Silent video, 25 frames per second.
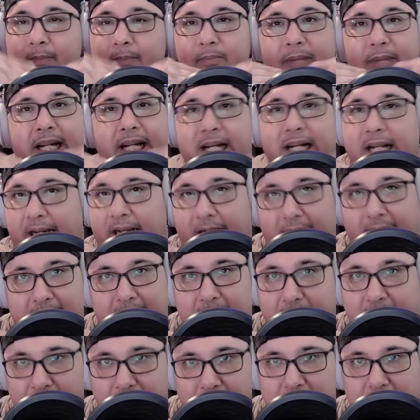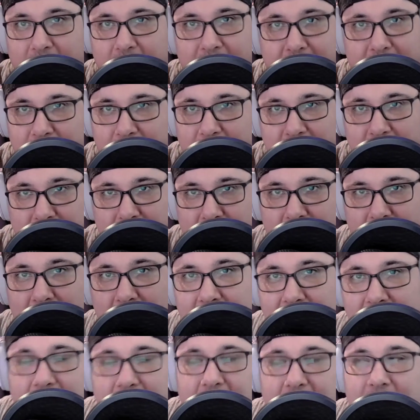meeting here in the middle. All
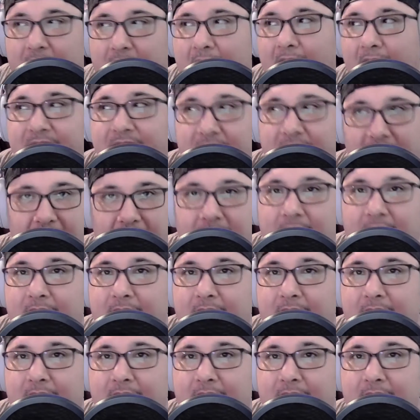right, you're gonna have to